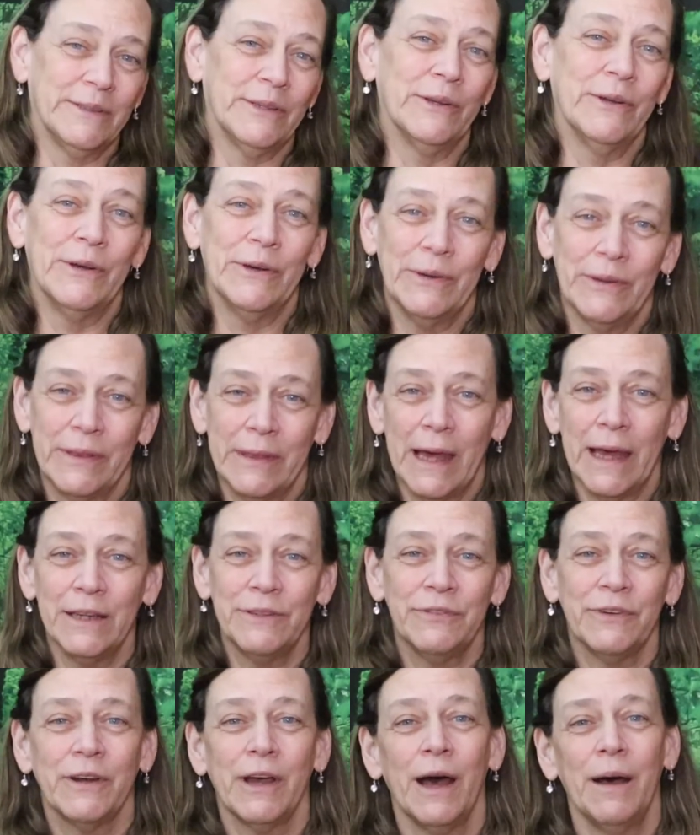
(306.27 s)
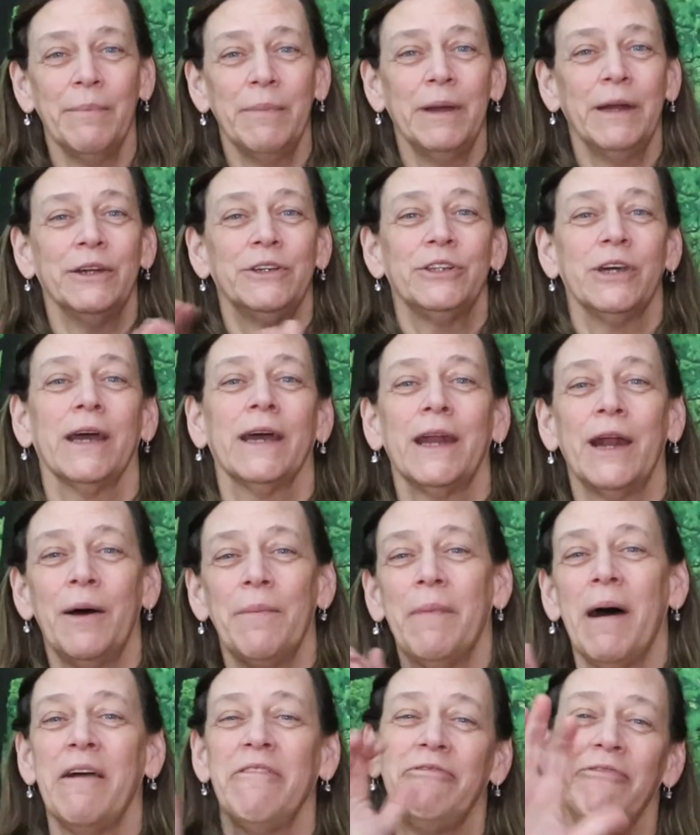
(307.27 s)
So thanks for coming and checking
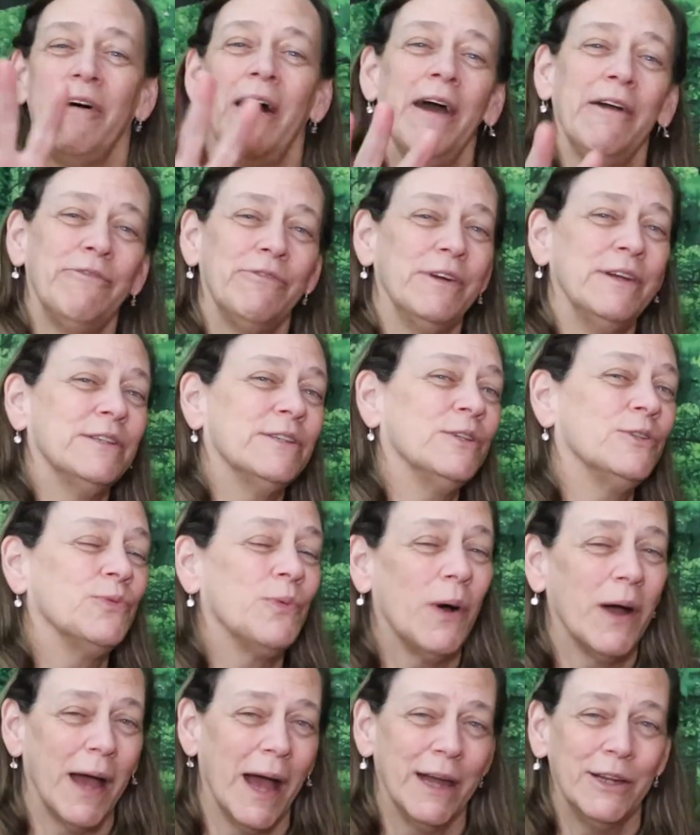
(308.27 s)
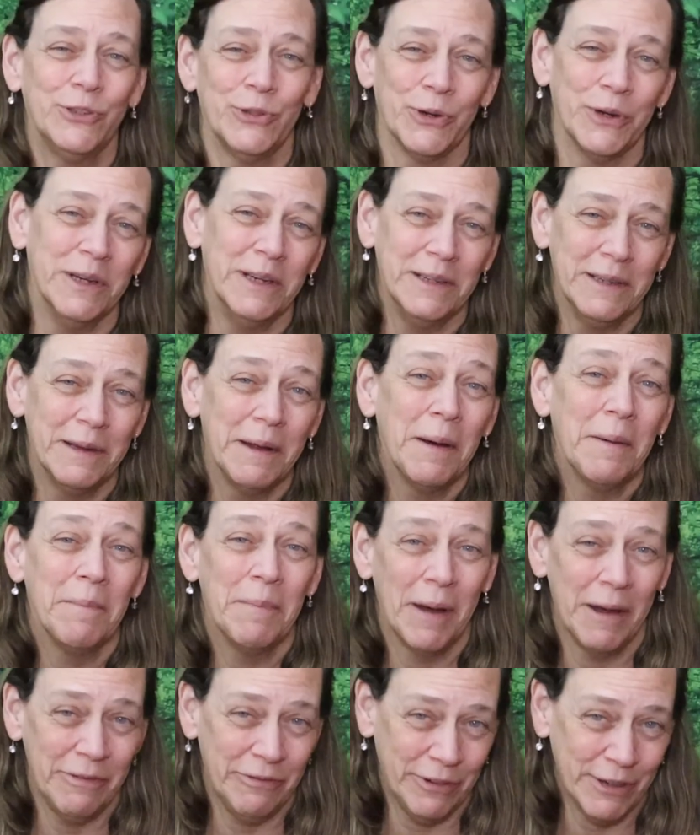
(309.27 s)
out my 5 reasons why I joined
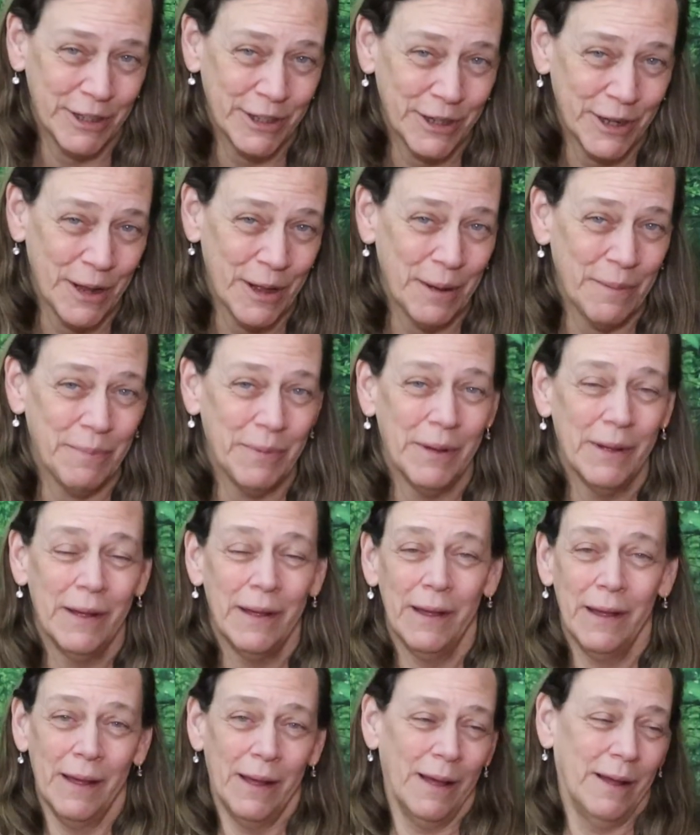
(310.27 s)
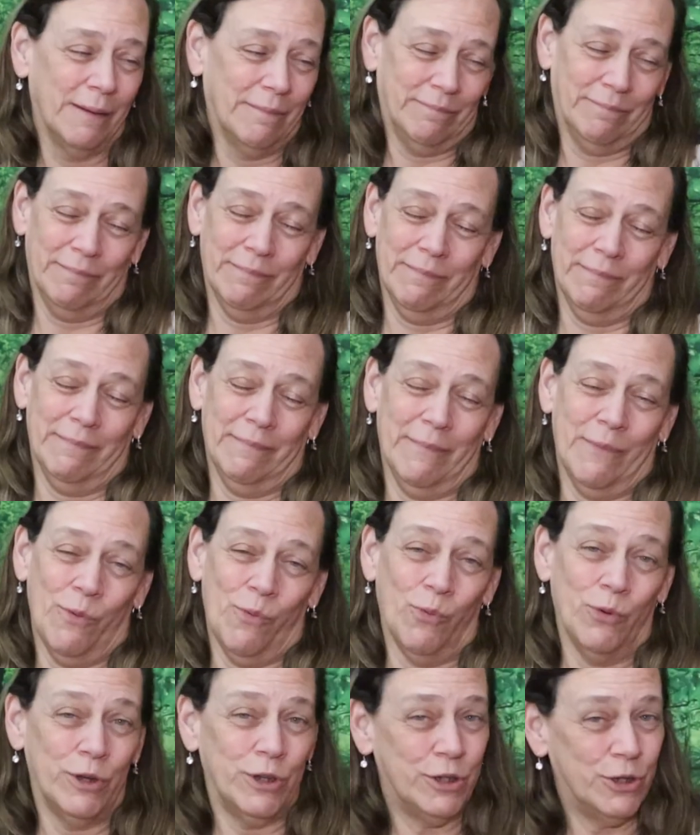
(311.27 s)
my fish club.
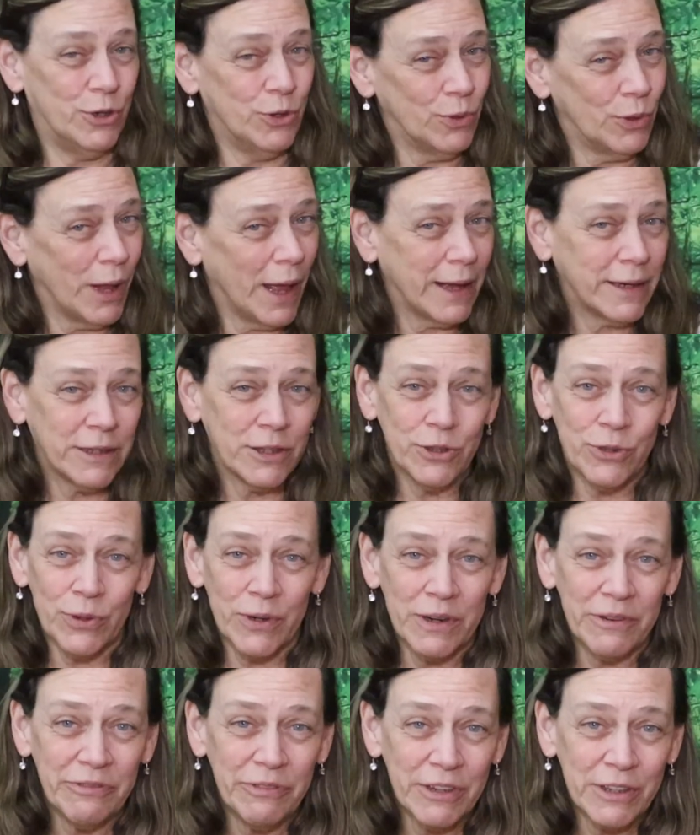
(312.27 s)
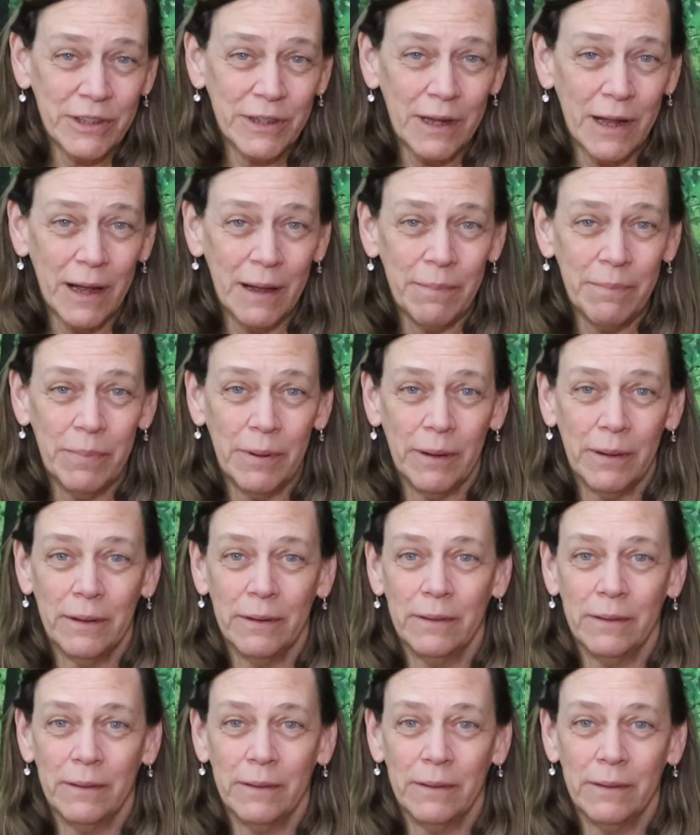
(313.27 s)
Would you like to join a fish club?